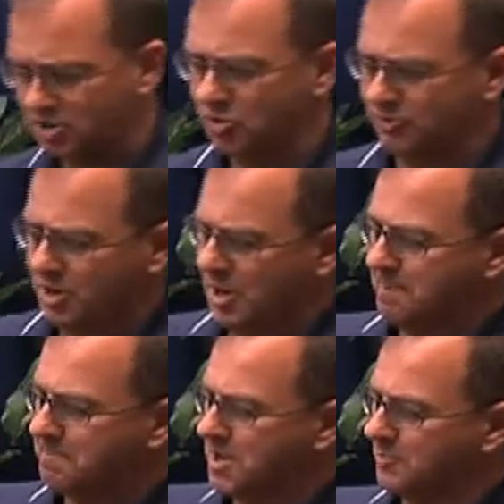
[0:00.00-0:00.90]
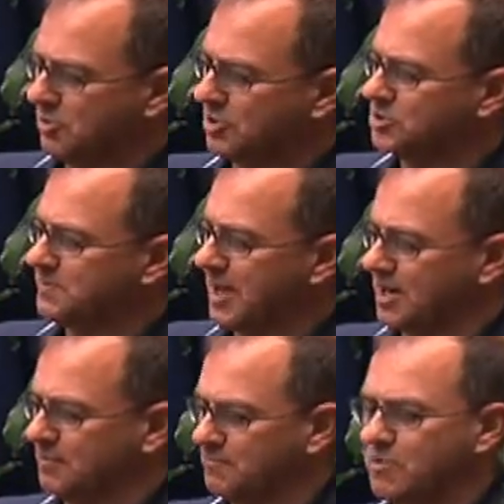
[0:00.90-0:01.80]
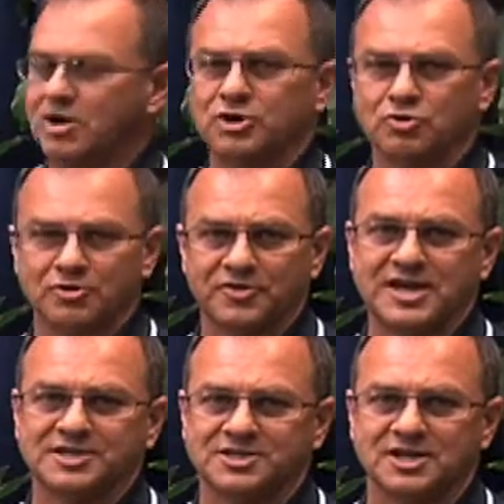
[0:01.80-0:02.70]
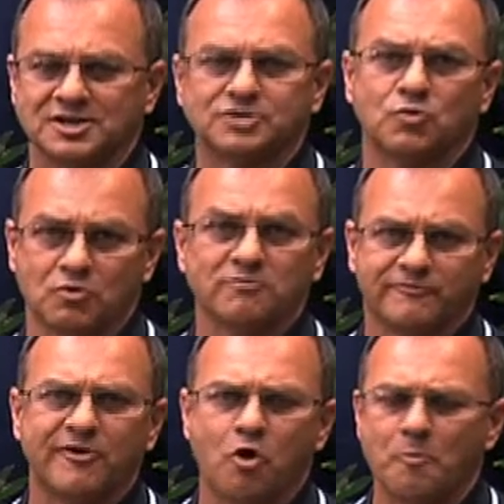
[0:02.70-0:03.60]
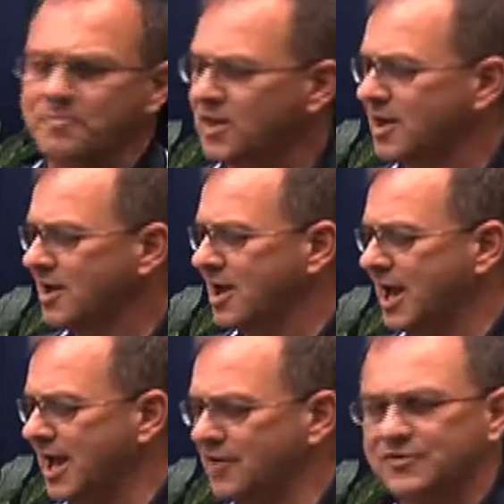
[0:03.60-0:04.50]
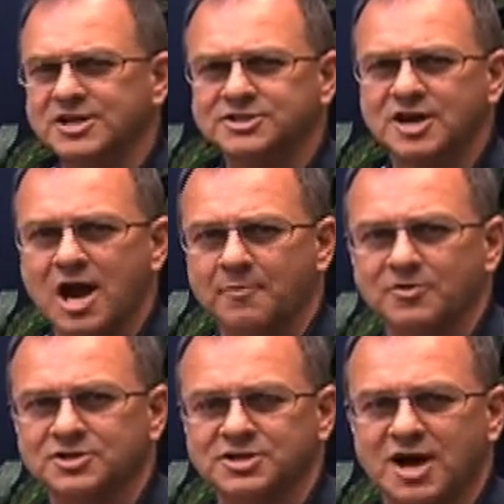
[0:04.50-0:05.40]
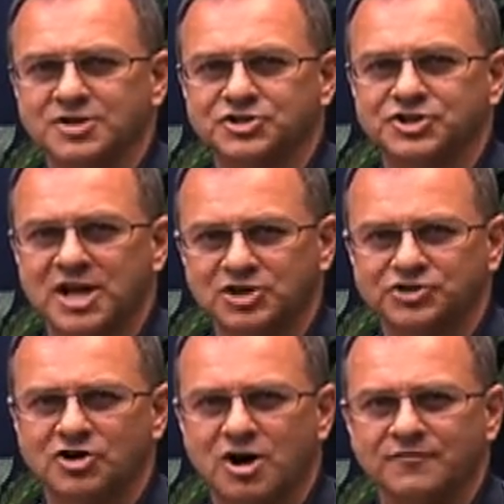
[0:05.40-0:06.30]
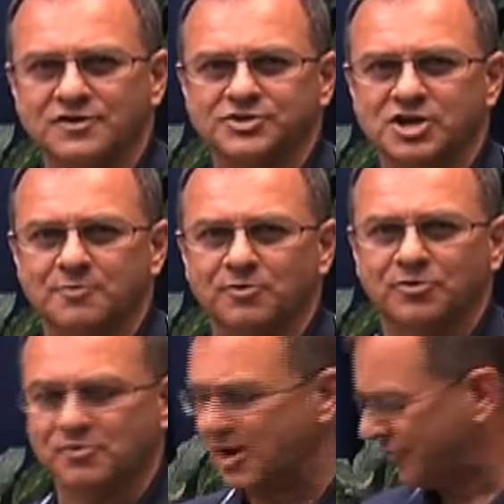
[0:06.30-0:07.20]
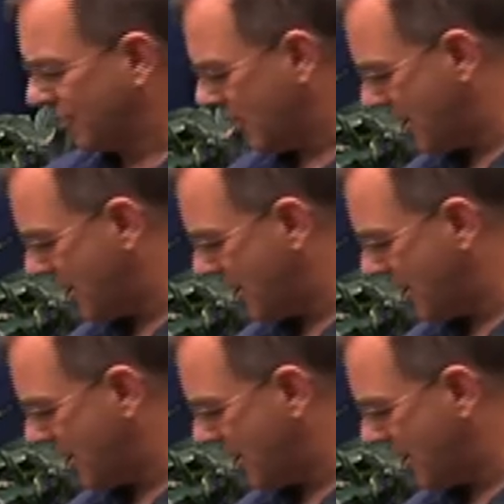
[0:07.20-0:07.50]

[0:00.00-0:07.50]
called minimal expanding polyurethane sealant or foam. And these type are designed to stay soft and supple throughout their